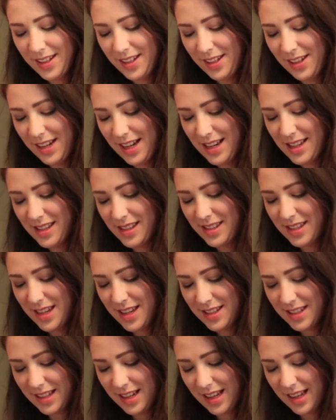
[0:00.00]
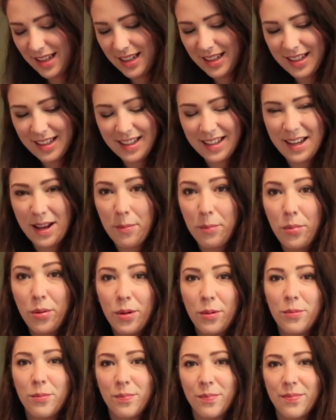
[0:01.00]
You gotta season it and
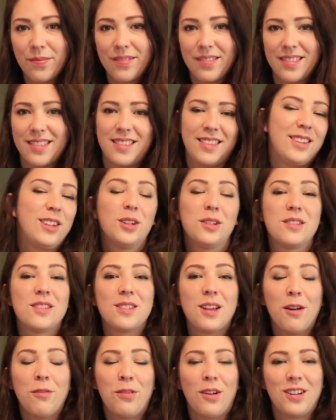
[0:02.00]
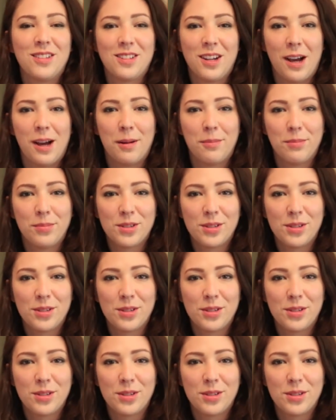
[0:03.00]
put good stuff on top.